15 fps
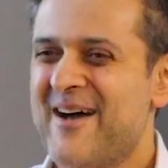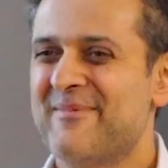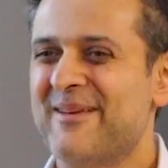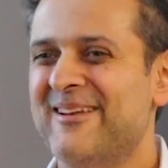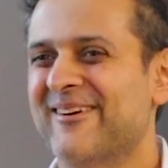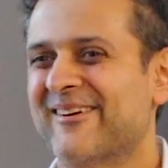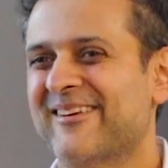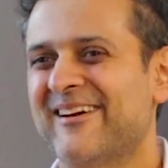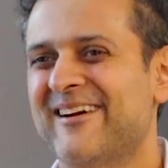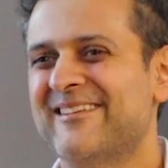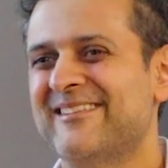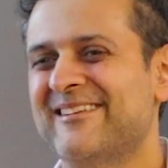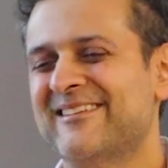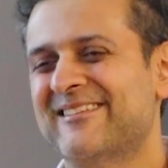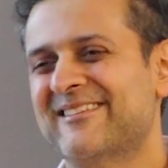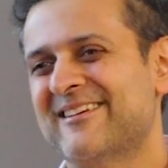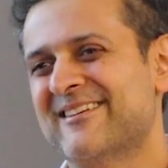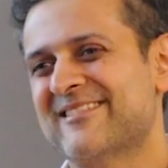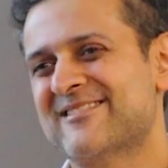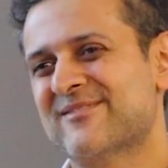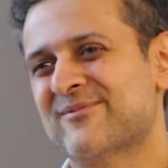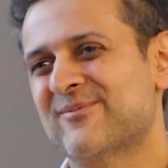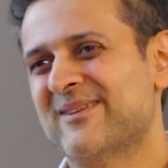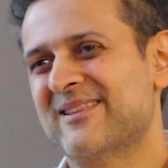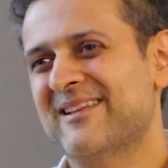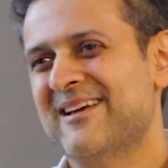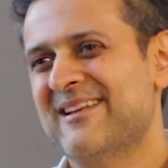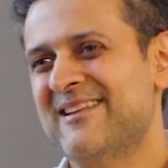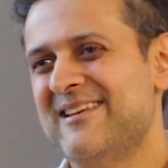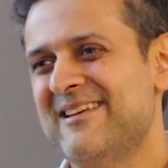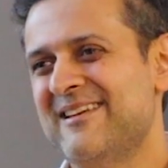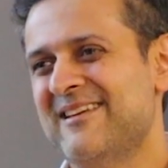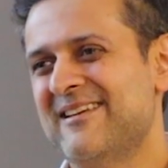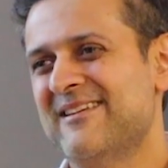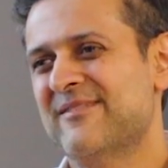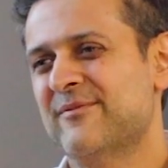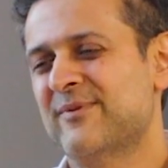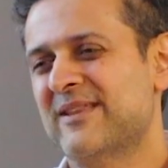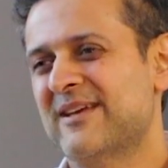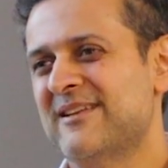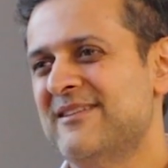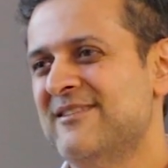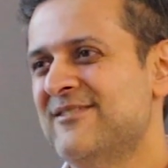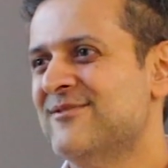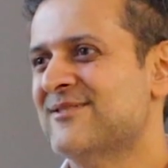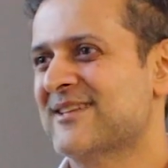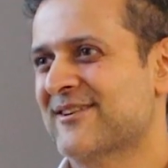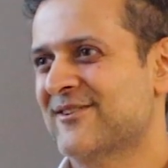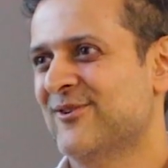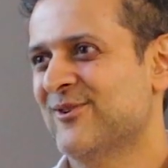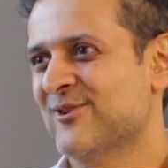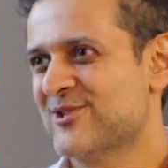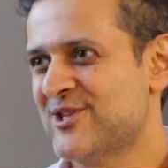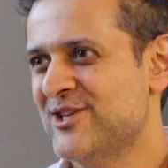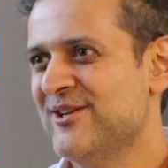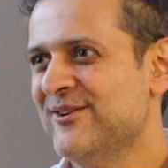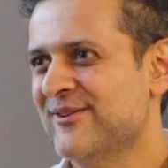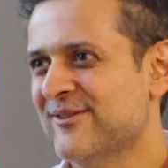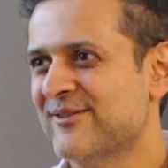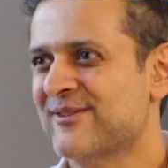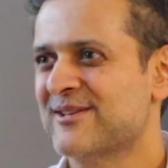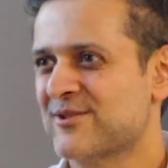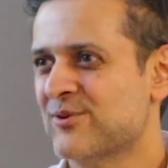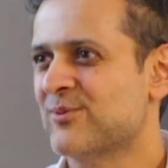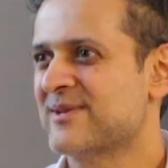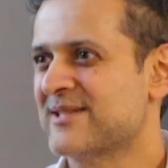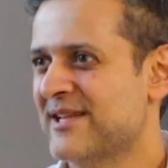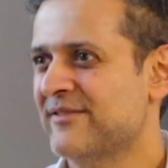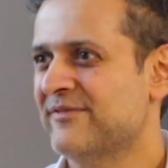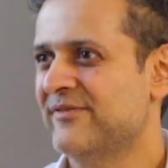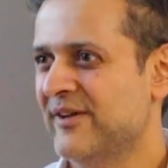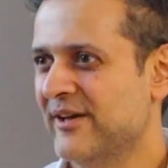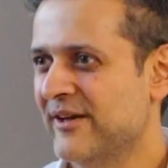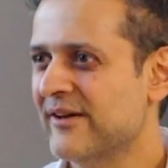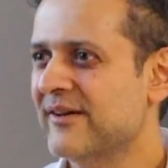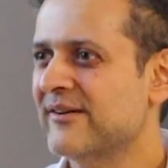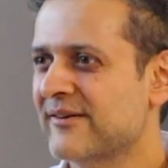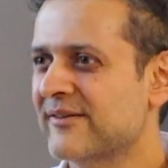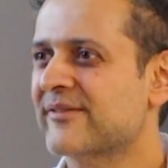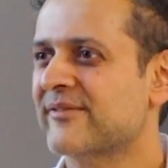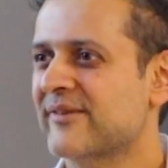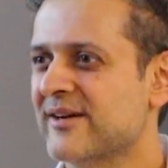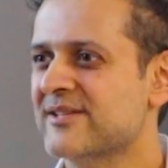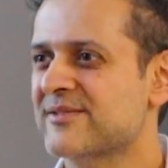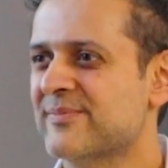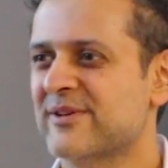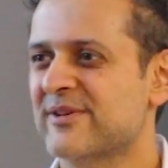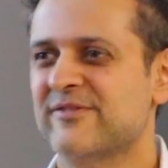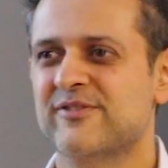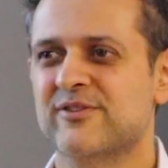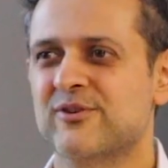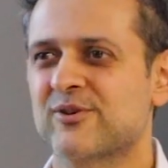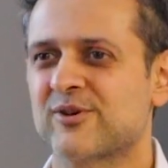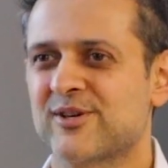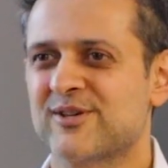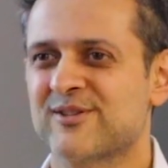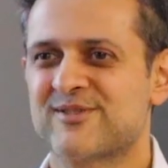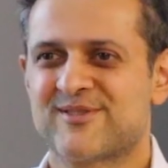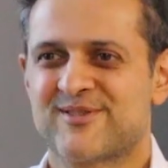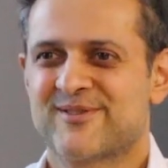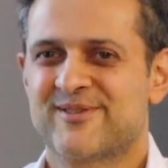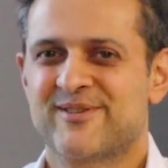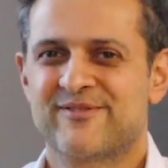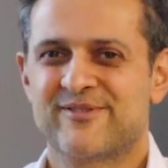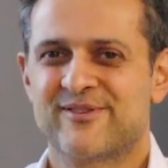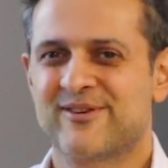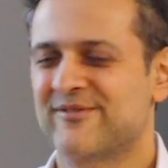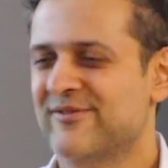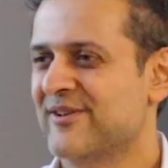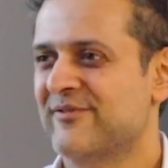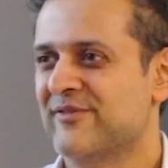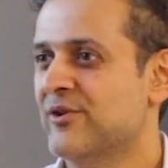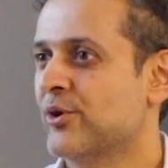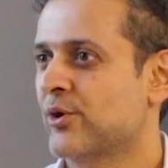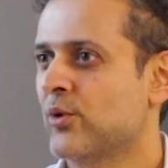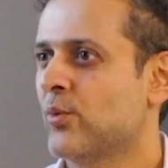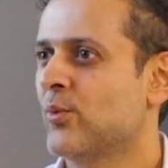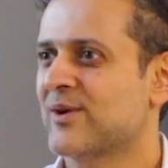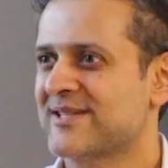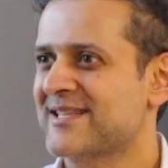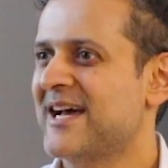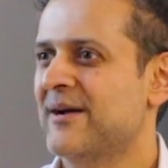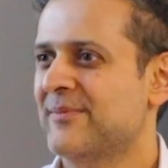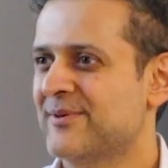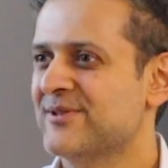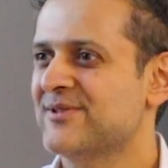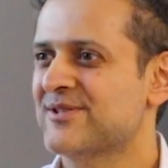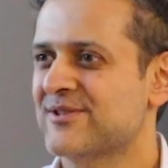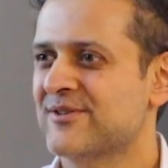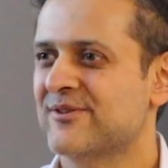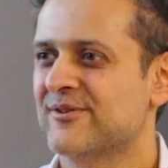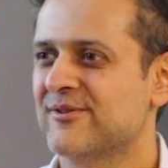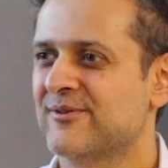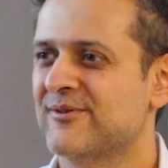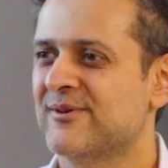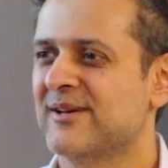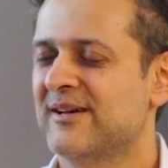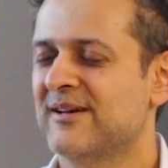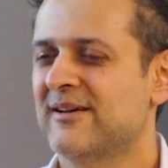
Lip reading: I mean, look, I think that with any new technology, there's always that fear, right? But if you look at if you look at what's happened to